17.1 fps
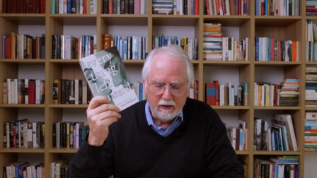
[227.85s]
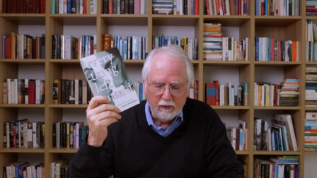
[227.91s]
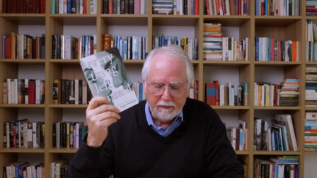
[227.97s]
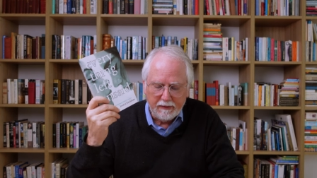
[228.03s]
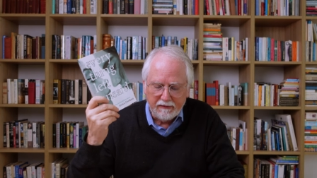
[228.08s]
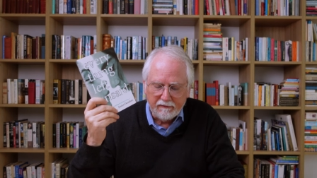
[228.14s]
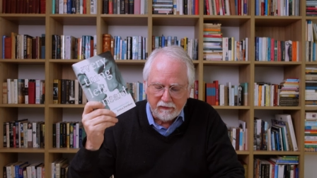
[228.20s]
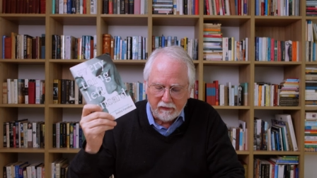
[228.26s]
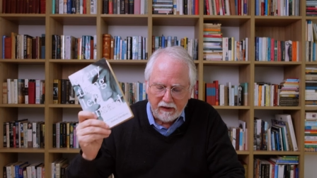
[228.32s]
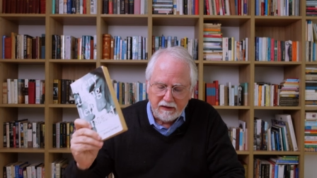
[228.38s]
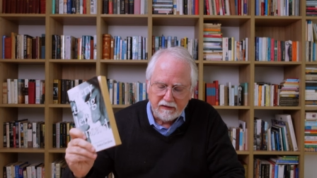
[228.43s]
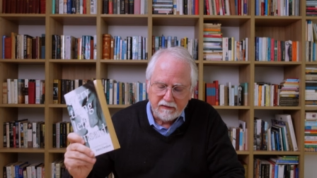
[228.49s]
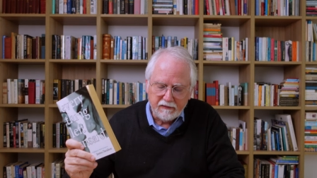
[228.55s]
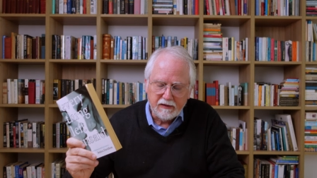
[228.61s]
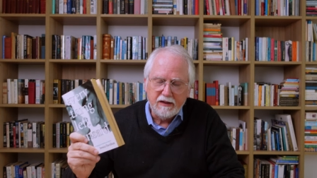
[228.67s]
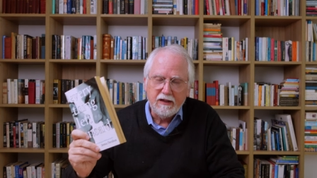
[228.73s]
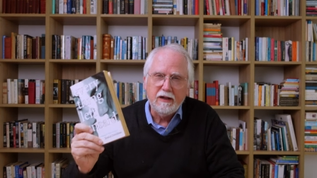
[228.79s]
who've been friends
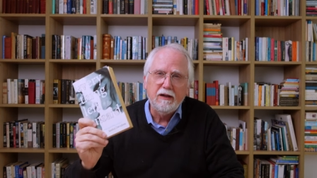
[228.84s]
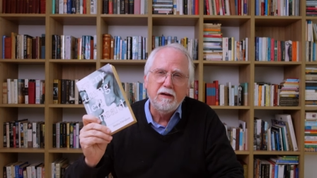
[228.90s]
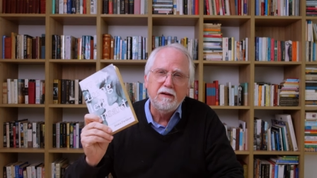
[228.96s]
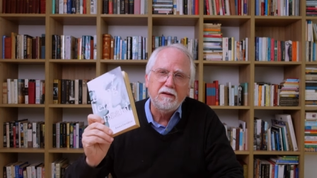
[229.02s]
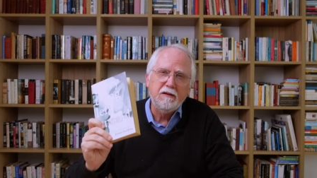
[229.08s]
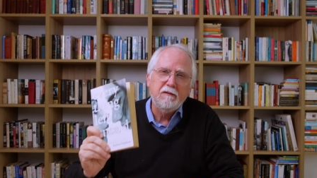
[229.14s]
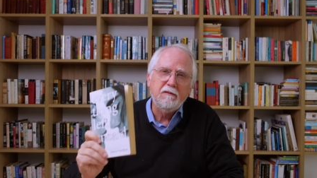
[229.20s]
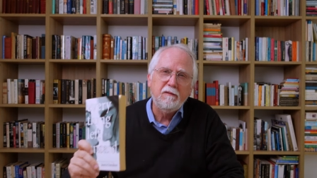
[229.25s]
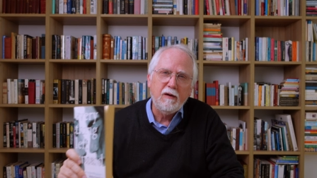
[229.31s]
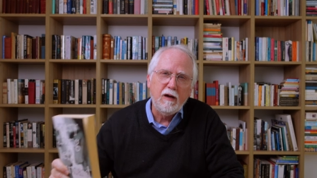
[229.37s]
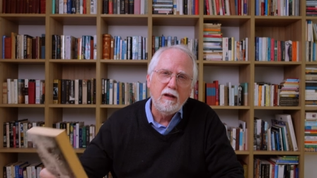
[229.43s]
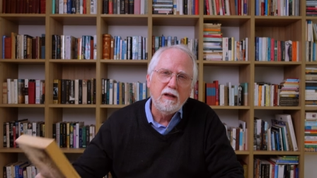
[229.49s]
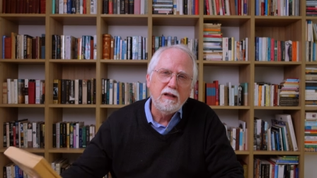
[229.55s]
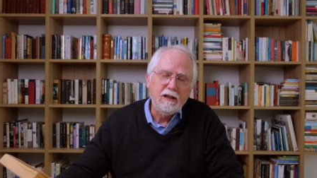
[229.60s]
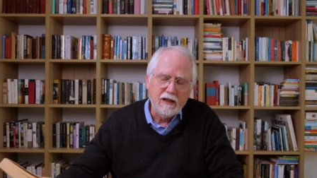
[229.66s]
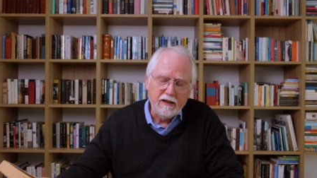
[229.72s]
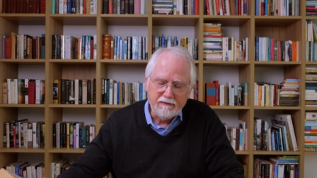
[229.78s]
for years and
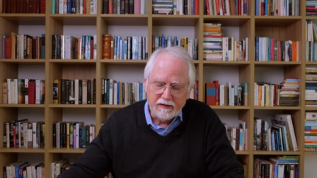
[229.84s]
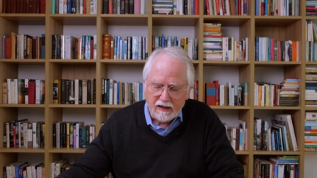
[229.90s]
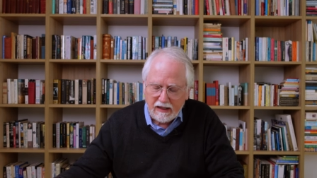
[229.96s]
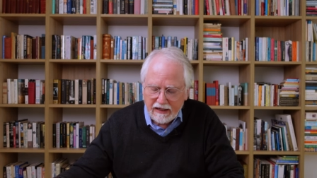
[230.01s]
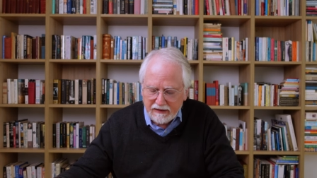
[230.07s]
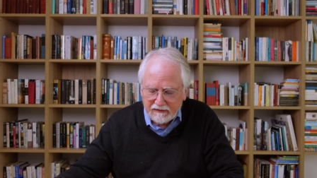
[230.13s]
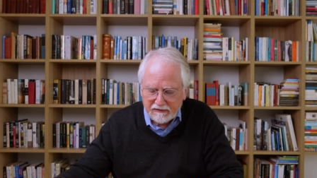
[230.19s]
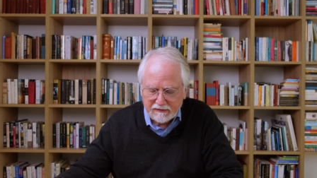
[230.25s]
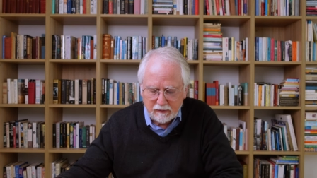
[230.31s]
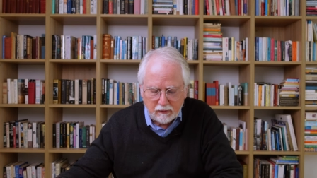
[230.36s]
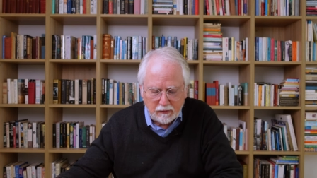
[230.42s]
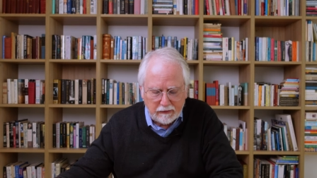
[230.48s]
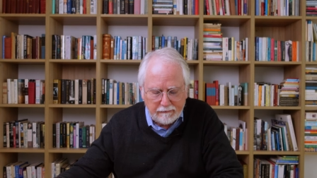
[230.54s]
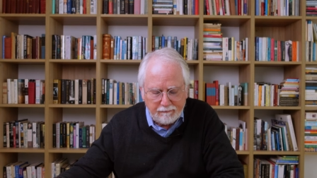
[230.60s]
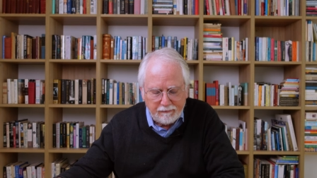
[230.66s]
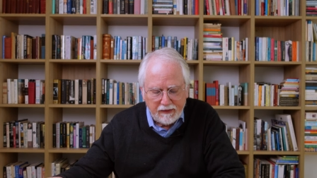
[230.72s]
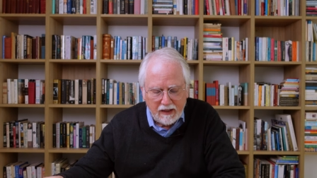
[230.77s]
fall in love in high
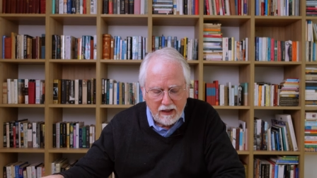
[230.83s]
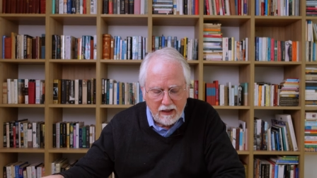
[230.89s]
school,